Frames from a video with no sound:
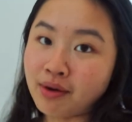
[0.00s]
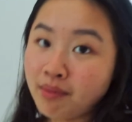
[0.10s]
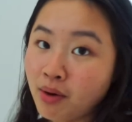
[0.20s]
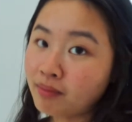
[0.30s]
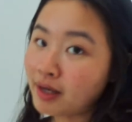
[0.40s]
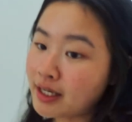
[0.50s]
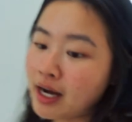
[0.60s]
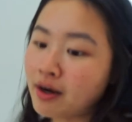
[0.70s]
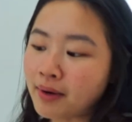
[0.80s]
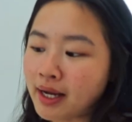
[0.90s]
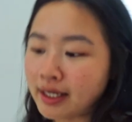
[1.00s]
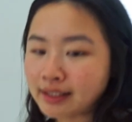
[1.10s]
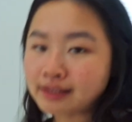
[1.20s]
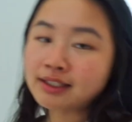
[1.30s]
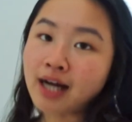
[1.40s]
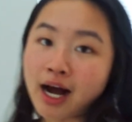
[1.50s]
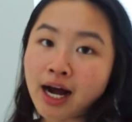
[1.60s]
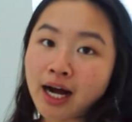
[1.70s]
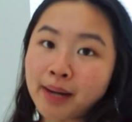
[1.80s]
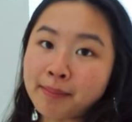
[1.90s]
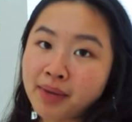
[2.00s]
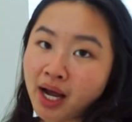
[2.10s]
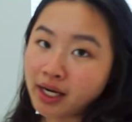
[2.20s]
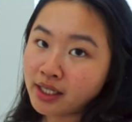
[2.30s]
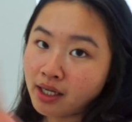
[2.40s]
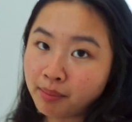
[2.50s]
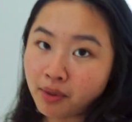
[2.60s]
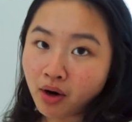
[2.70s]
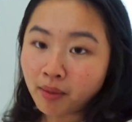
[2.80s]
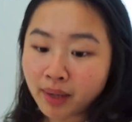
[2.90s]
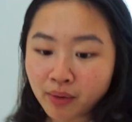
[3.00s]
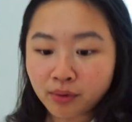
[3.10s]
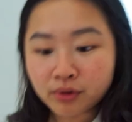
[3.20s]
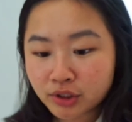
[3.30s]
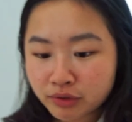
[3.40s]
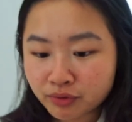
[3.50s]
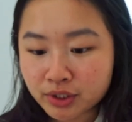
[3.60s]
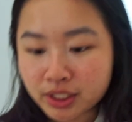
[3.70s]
So I'm home right now and I'm packing up all my orders for